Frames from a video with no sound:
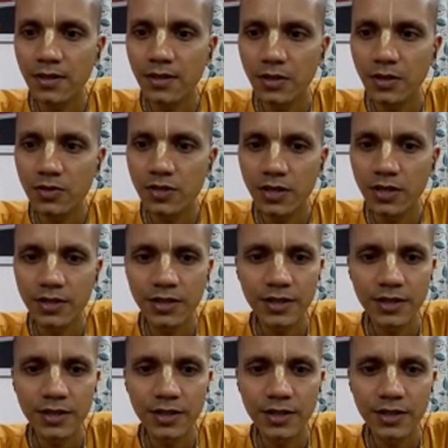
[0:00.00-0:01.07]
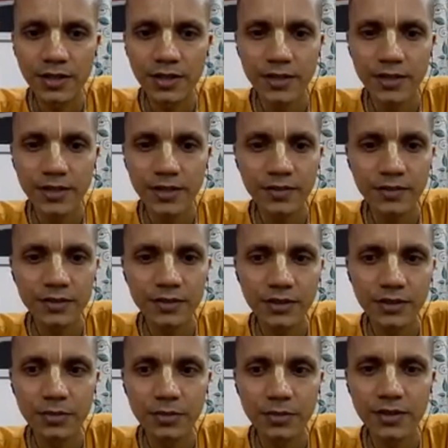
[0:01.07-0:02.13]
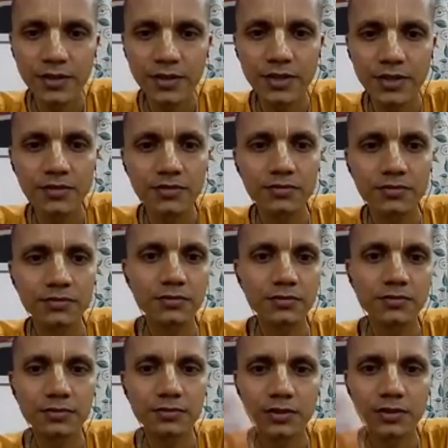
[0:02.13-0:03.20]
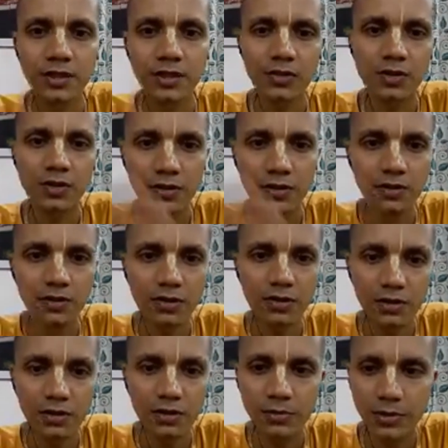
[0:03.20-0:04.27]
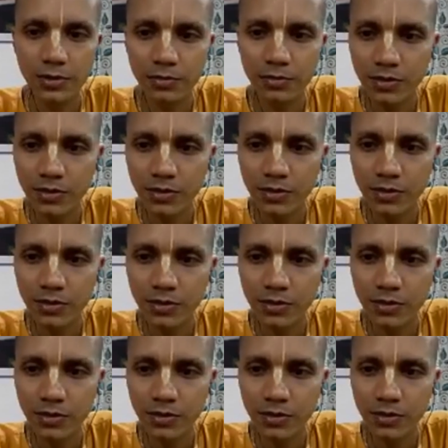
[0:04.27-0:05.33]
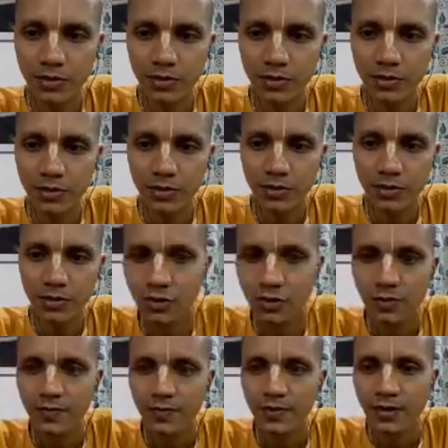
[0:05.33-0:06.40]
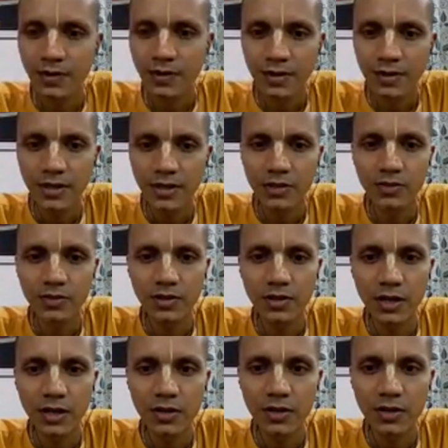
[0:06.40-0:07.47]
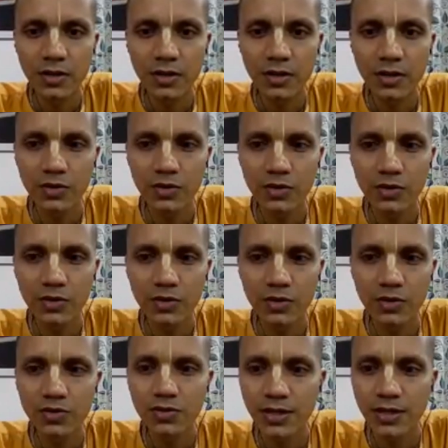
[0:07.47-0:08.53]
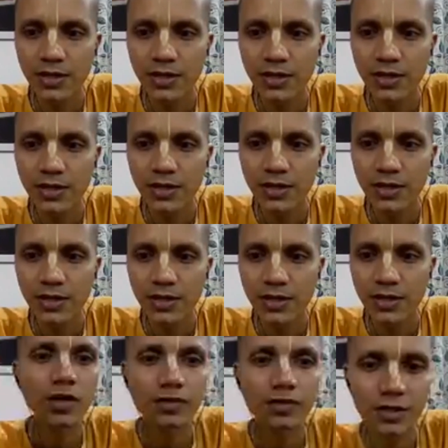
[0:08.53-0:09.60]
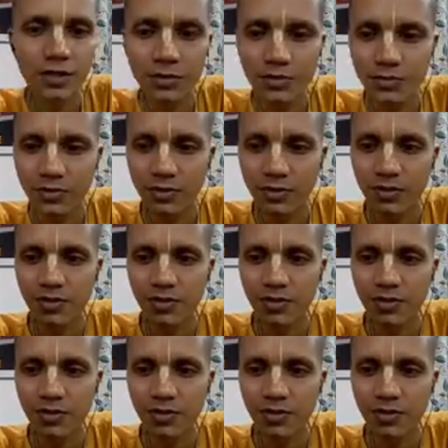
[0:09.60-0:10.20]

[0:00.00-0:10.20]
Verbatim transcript: And on Saturday in the meeting, we'll try to call all the members who are of this group and we'll try to decide on how we can go ahead